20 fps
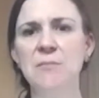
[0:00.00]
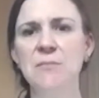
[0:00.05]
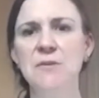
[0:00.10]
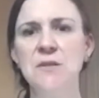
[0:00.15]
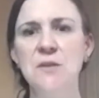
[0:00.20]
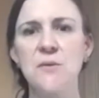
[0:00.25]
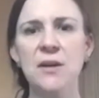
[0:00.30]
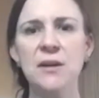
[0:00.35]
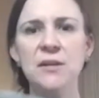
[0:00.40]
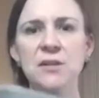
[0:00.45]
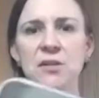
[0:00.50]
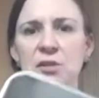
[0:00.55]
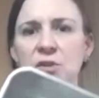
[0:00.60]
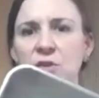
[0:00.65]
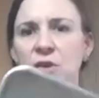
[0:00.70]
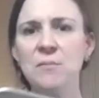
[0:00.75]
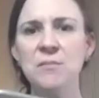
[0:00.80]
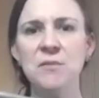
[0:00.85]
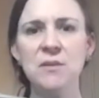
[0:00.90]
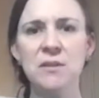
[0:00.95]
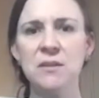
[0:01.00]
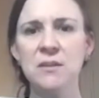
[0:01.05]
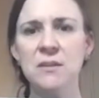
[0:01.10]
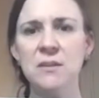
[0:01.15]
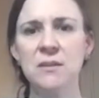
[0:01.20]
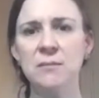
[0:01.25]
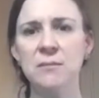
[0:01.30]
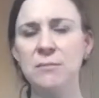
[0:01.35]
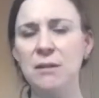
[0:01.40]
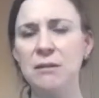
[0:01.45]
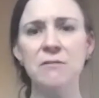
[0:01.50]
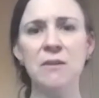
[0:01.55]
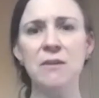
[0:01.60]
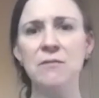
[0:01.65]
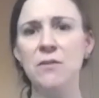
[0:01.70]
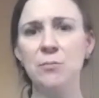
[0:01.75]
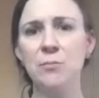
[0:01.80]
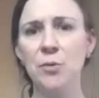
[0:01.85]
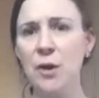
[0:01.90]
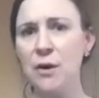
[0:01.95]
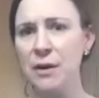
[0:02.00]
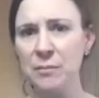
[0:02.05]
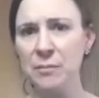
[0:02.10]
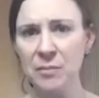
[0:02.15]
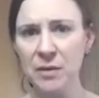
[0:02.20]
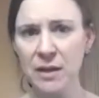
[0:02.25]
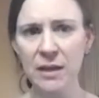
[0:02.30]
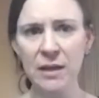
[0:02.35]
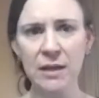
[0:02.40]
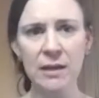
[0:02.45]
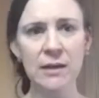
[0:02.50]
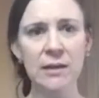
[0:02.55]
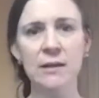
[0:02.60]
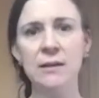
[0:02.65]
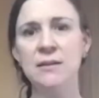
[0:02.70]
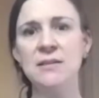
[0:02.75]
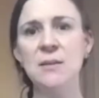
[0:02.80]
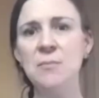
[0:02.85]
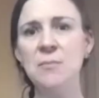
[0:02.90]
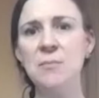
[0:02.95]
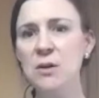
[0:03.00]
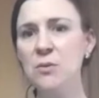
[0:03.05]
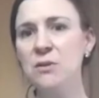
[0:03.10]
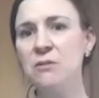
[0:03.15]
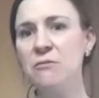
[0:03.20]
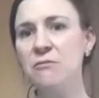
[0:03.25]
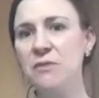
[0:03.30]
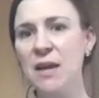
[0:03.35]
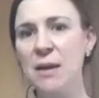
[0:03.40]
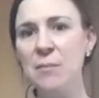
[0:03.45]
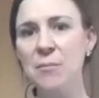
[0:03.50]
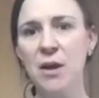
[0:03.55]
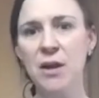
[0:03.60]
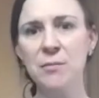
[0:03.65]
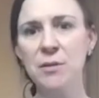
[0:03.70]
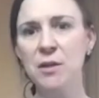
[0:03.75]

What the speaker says: So I just grabbed my favorite brownie pan, something with a flat bottom.